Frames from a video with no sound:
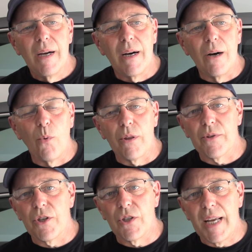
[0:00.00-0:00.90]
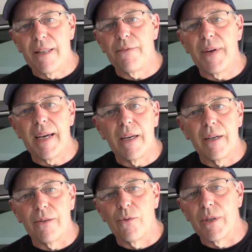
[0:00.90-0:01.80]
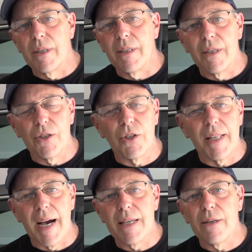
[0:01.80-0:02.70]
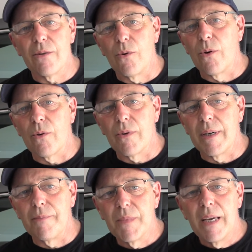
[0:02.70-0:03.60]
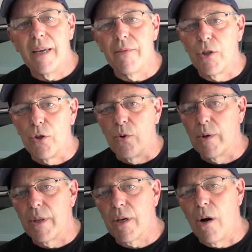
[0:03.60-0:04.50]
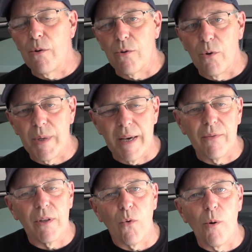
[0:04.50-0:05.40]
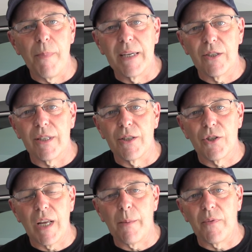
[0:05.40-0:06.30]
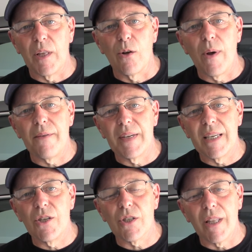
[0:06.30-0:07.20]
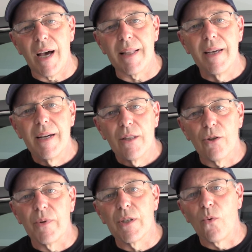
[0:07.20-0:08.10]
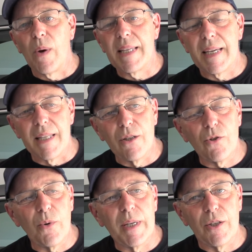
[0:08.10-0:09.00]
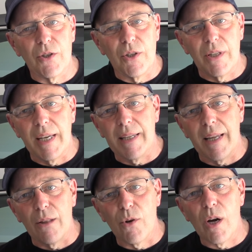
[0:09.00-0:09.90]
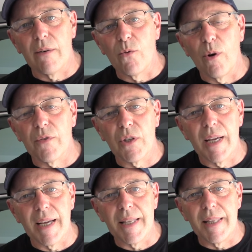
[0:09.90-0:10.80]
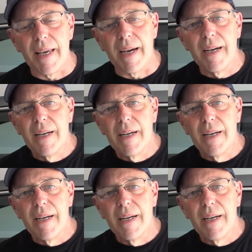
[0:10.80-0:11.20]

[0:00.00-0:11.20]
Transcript: Uh, whether it's the Santa Fe uh, or the uh, Sonata or even the newer, the Kona or whatever, they're all basically the same. If they don't have a key slot, there is a way to get into it. You just need to get that little cover off so you can get in there.